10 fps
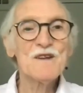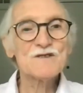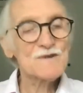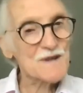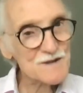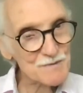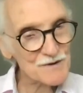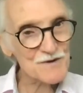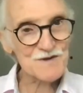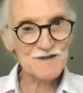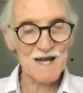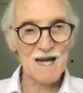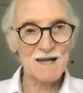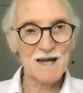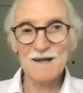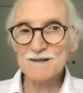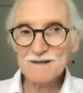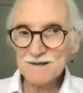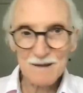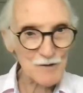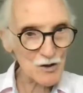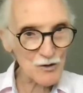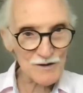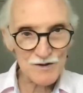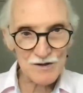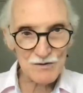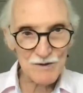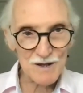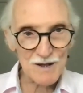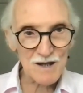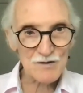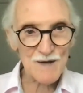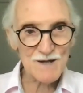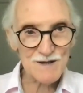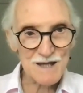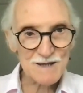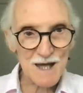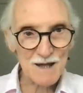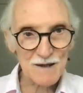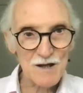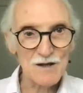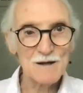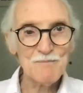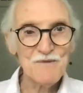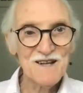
So that's what they're saying. And as I say, I'm not going to go in great detail here.